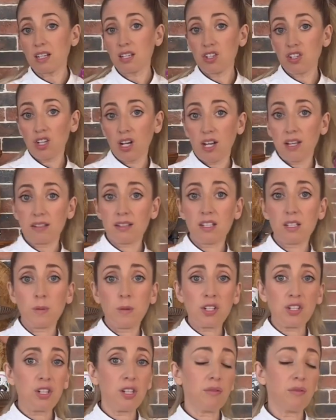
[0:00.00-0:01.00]
adjust,
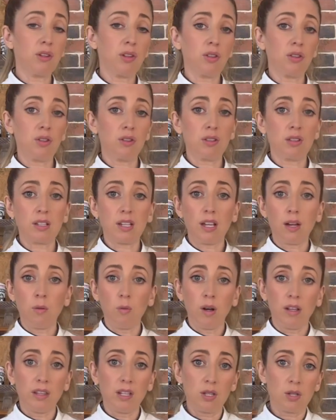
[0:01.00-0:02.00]
especially if you're using
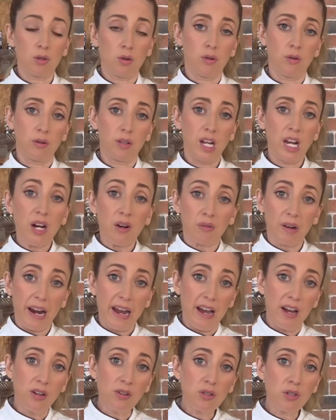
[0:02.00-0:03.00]
one that's already
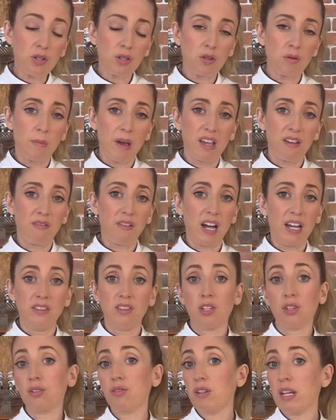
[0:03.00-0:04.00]
ground, you may find
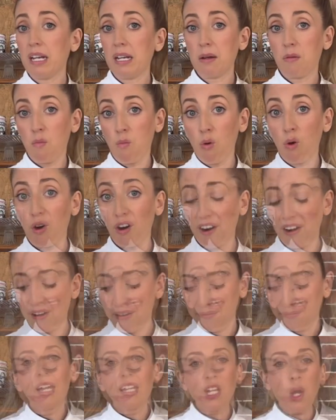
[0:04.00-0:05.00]
that you need more.
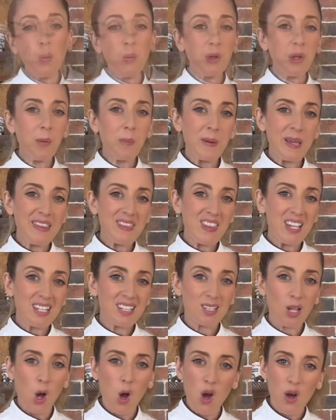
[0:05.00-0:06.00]
Now we're gonna beat
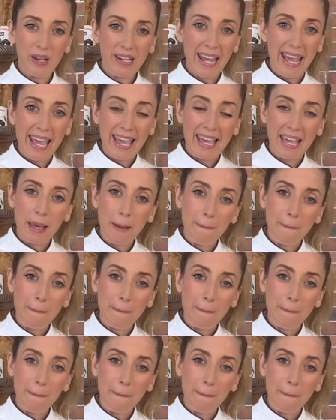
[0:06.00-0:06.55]
this on a